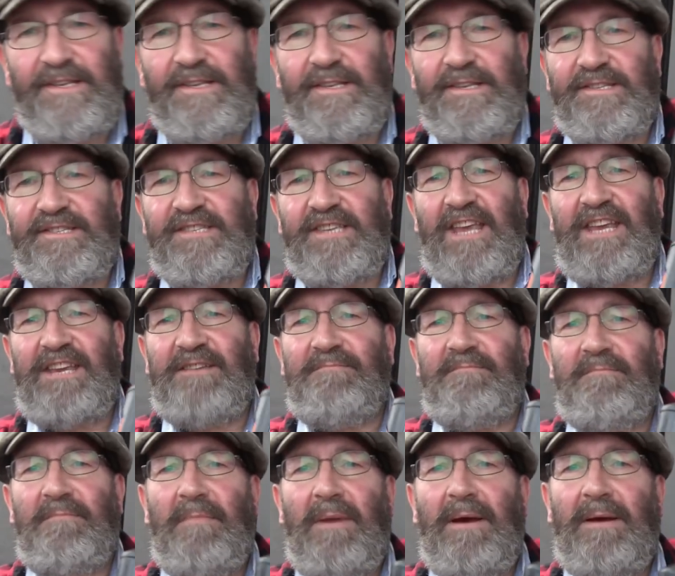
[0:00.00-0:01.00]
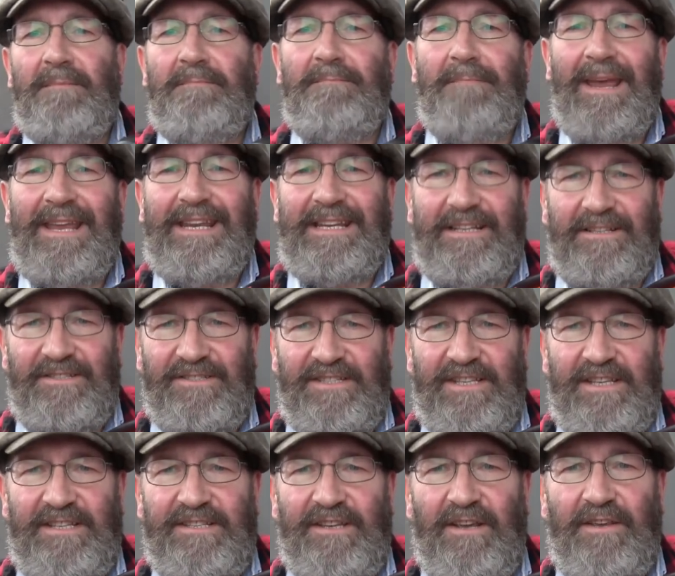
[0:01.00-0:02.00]
same make as
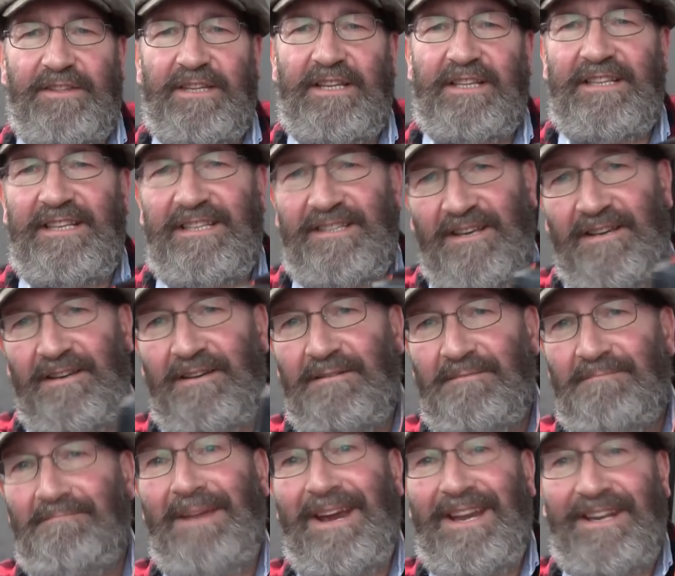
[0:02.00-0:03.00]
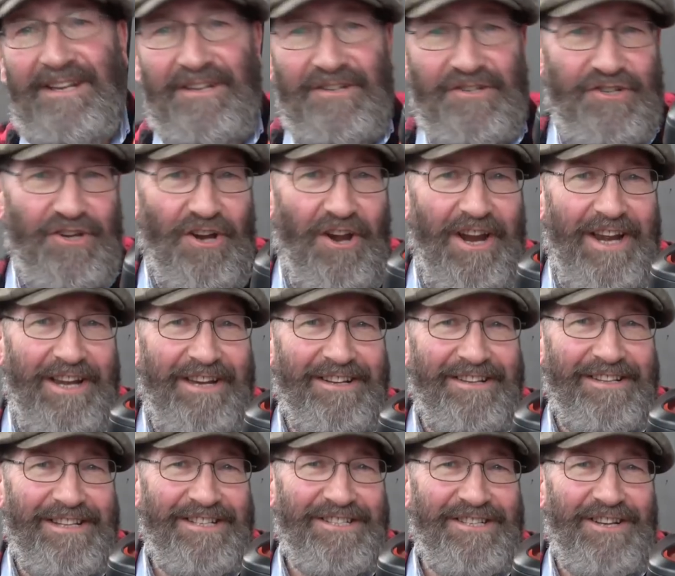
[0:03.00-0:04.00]
this I think. These are made in China,
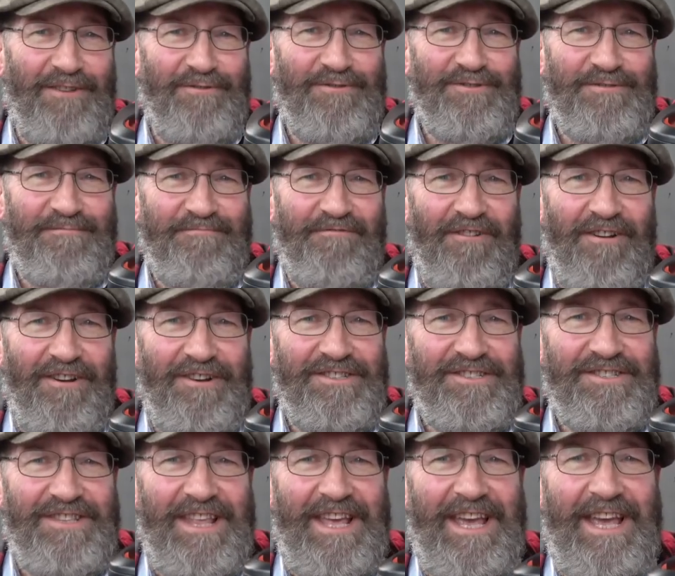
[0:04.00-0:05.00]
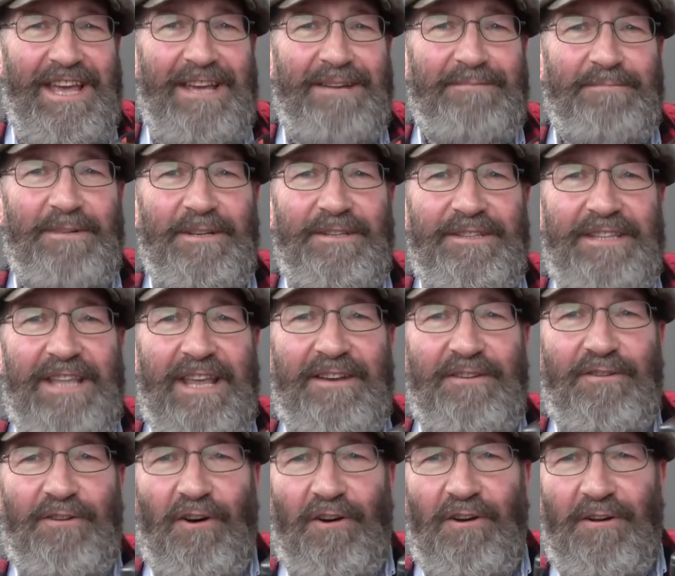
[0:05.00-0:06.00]
there's no surprise there but they're
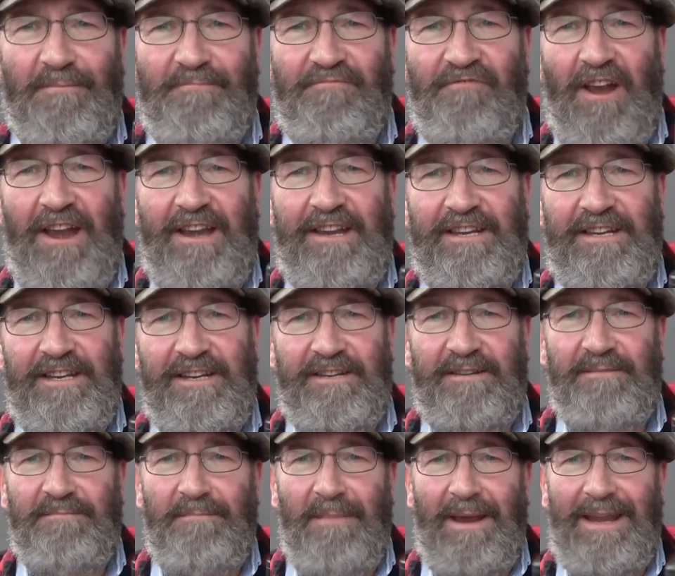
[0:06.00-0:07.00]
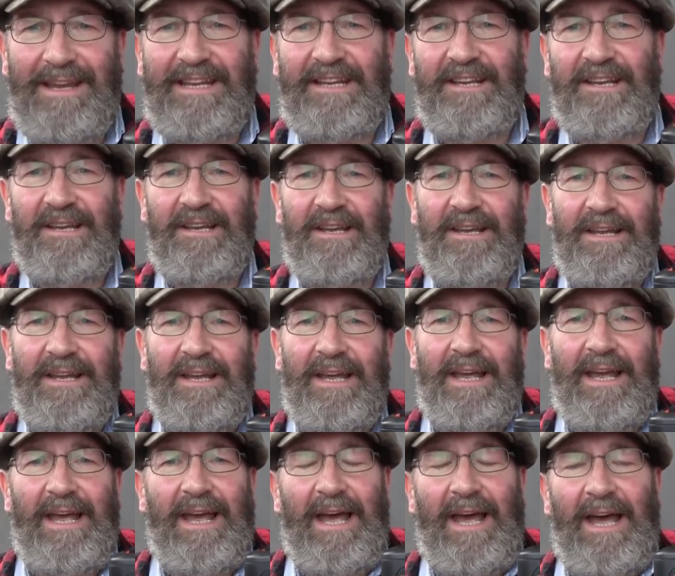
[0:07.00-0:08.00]
not branded make
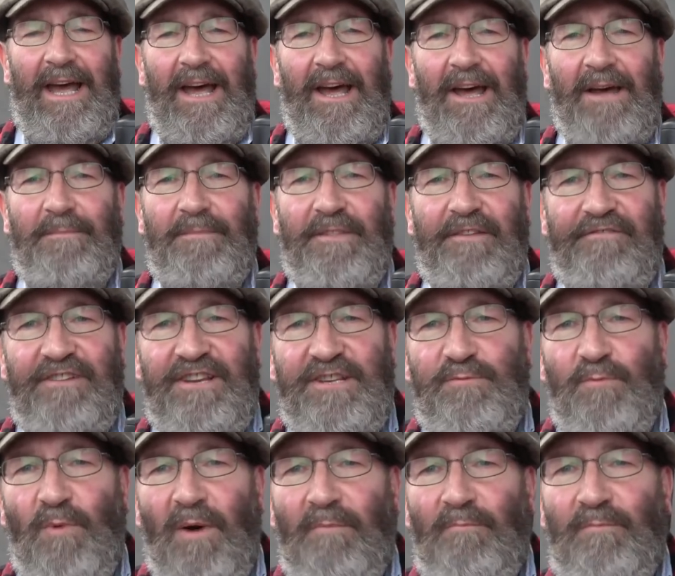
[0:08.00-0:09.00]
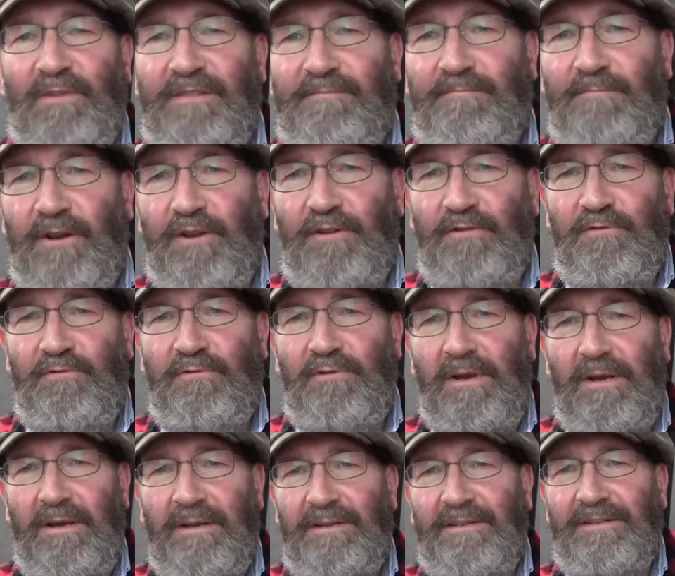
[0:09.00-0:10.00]
um, there is one with blue
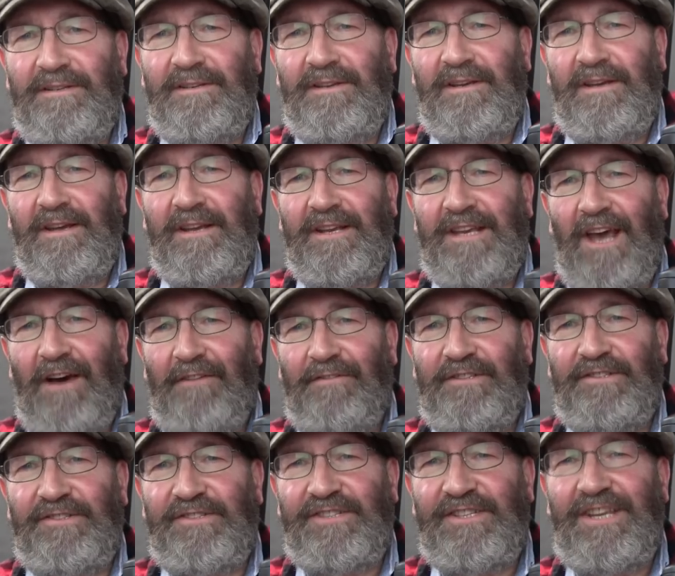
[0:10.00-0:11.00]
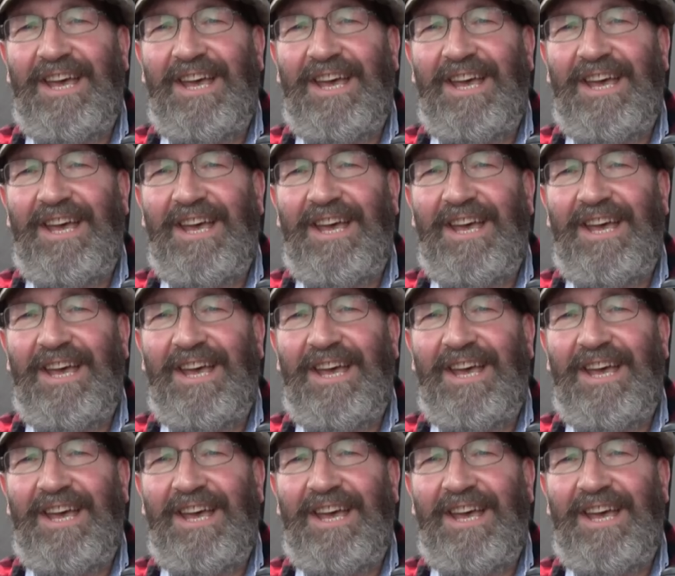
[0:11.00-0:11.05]
covers